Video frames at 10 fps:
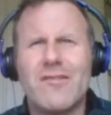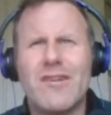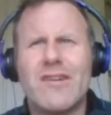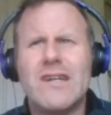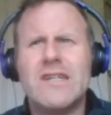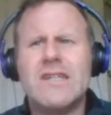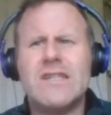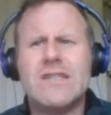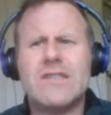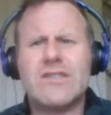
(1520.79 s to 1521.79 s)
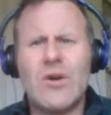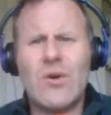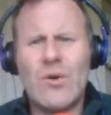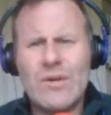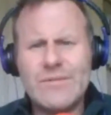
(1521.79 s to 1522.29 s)
He's like,
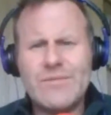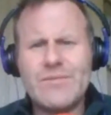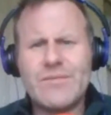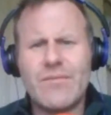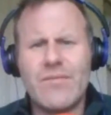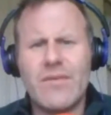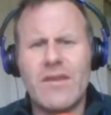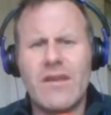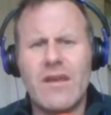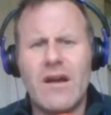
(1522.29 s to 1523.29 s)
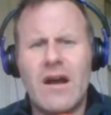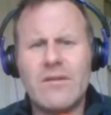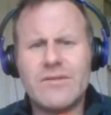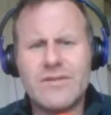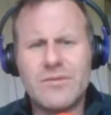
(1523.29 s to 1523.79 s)
so,
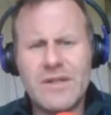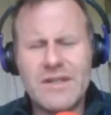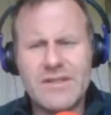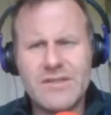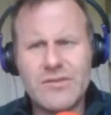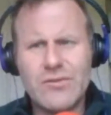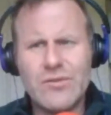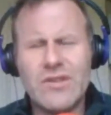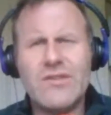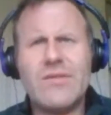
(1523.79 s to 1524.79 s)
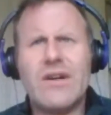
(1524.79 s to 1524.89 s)
how was his away in school?